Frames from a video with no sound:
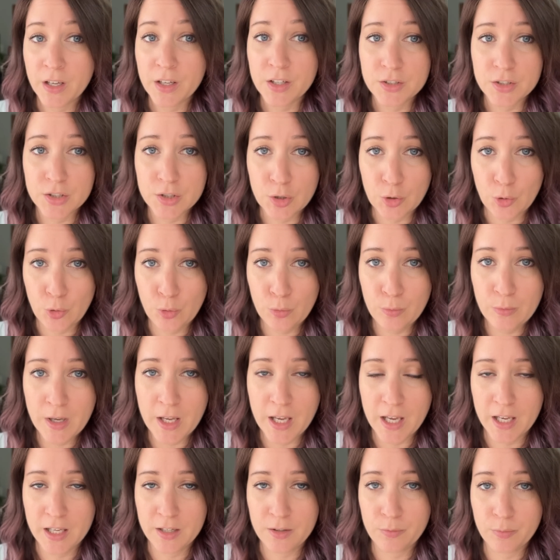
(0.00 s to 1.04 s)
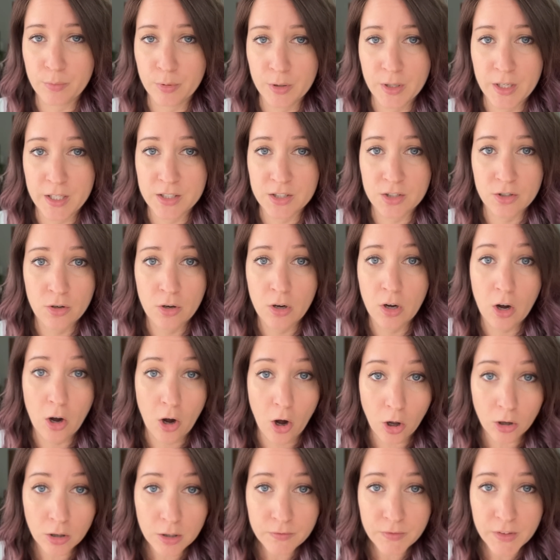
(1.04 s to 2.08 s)
assume and print
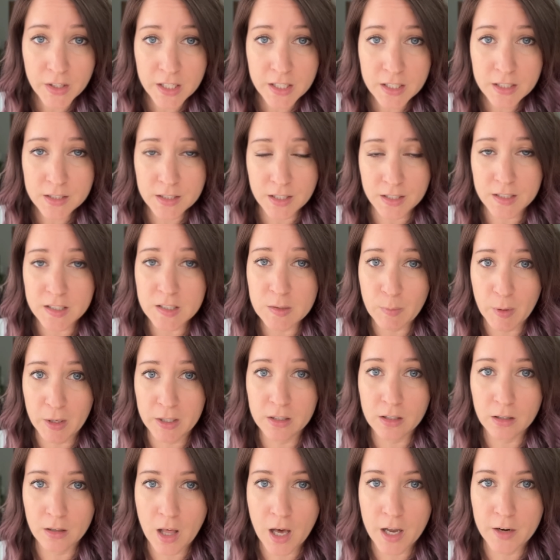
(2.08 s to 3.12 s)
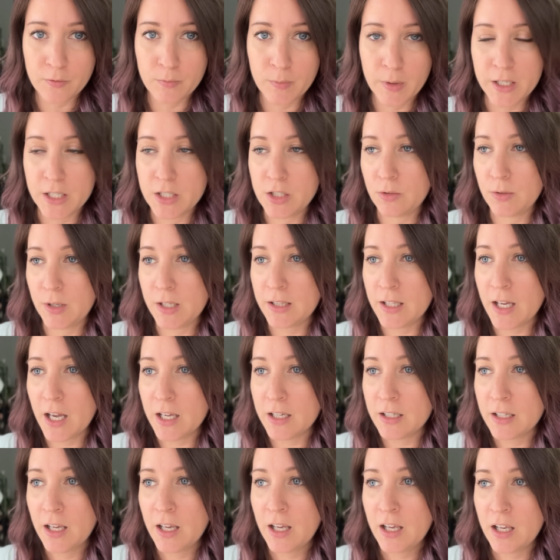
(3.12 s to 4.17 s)
all of these and spend a lot of money doing
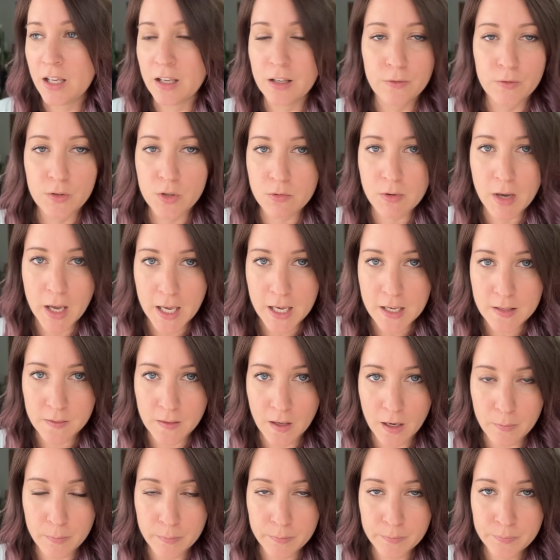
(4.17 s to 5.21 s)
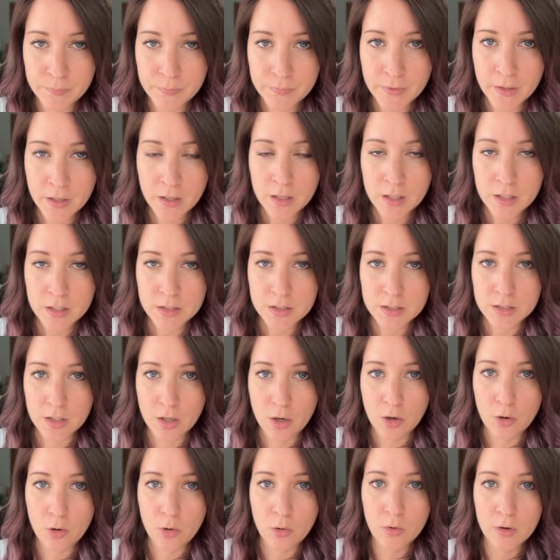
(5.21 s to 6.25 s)
that if you hate them.
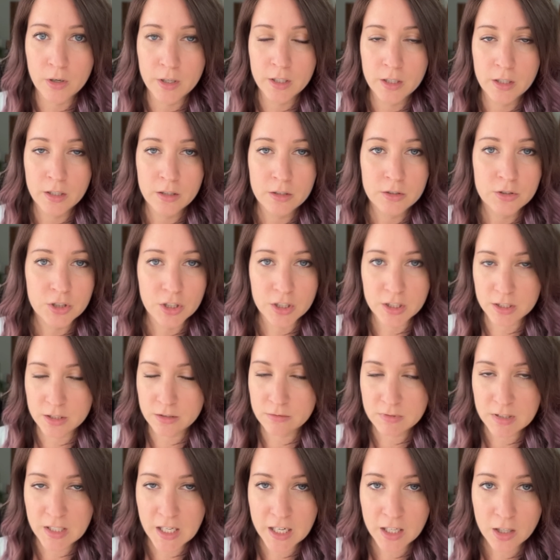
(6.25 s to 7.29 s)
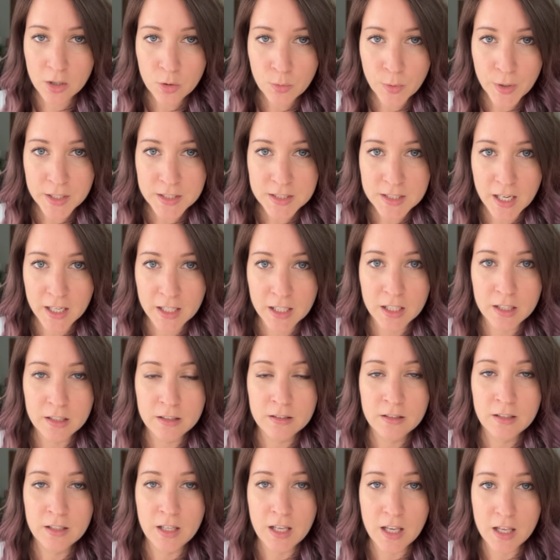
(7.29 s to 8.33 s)
So just take a quick
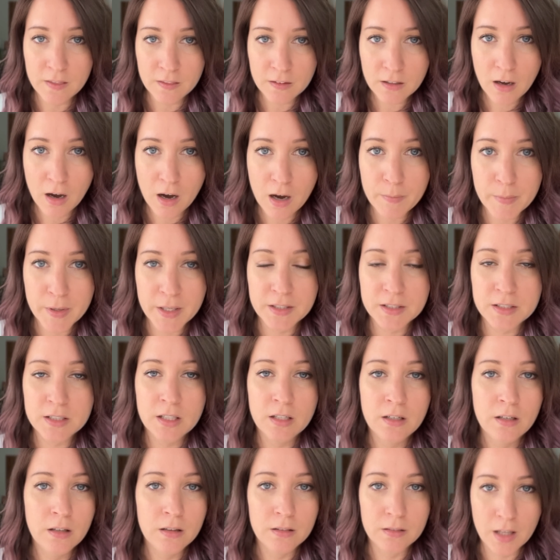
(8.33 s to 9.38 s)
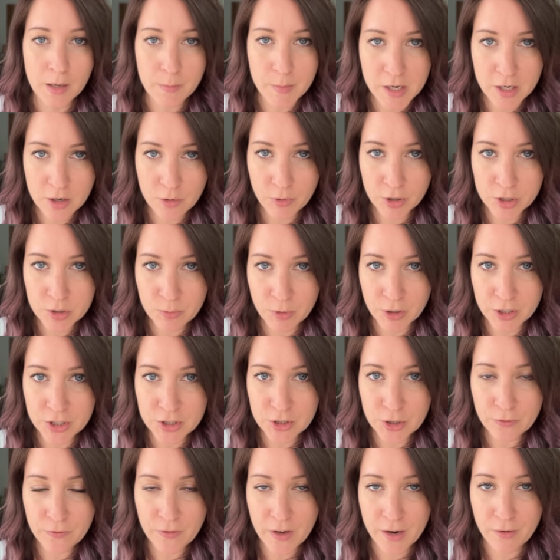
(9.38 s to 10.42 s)
second in the comments, let me know which one is
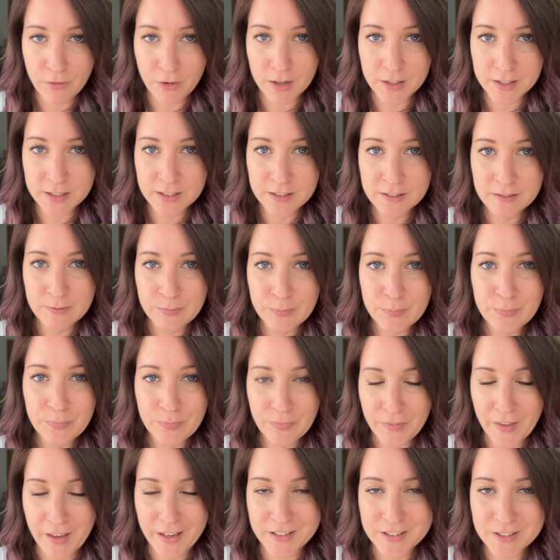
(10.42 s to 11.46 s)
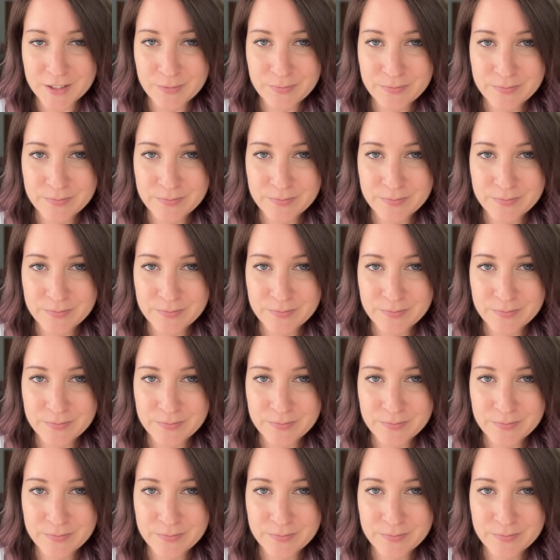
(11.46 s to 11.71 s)
your favorite. Thanks.